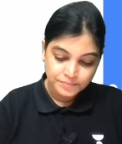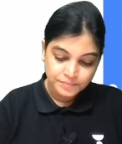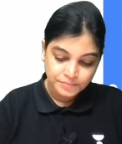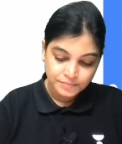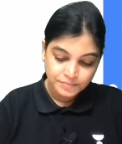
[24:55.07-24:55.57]

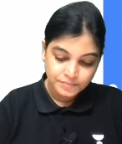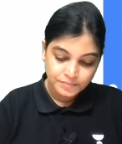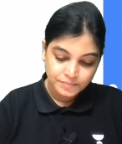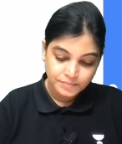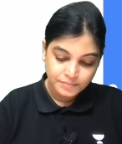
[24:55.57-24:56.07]

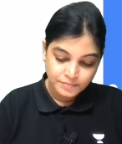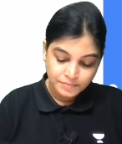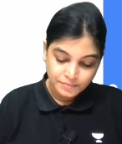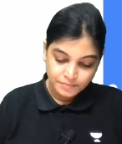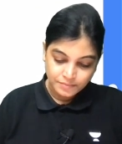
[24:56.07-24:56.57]

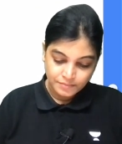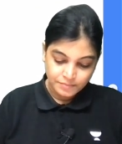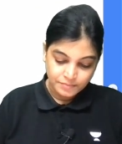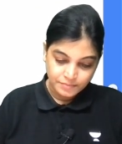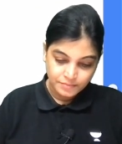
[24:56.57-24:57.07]

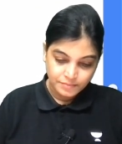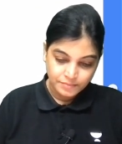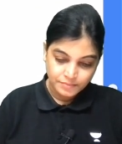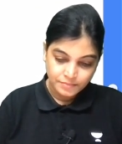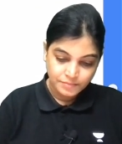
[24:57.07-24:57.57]

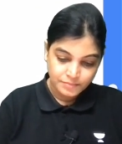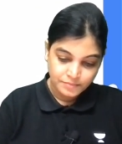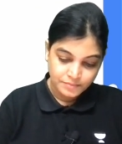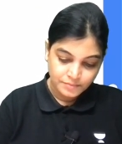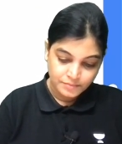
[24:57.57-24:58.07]

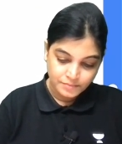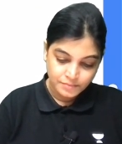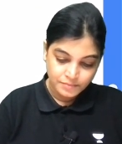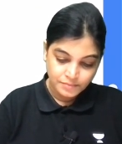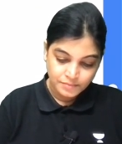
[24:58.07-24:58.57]

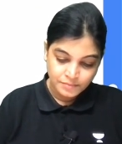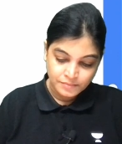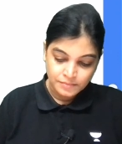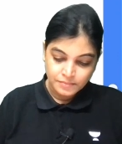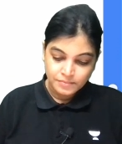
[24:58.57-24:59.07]

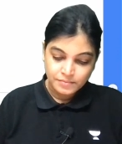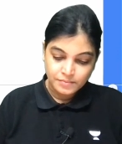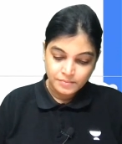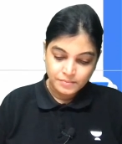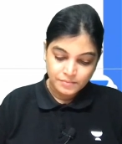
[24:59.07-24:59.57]

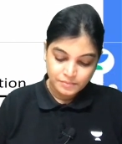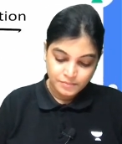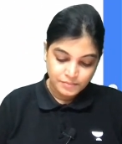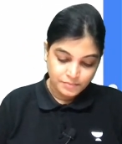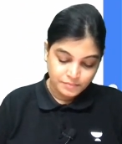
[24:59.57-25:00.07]

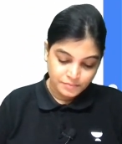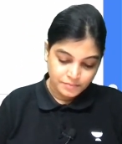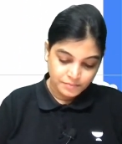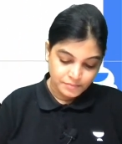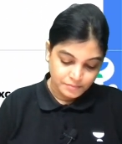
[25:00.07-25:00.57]

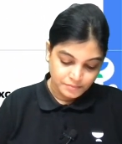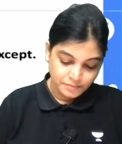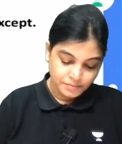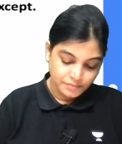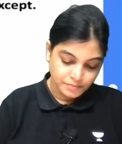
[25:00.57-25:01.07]

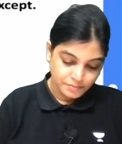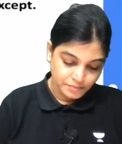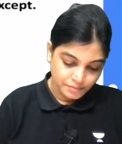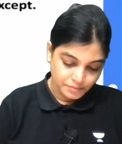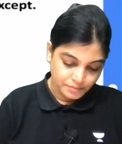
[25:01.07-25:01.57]

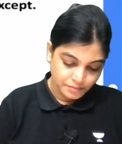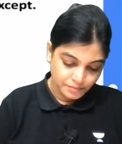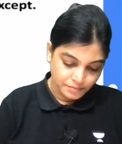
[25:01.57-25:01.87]
(no one is talking)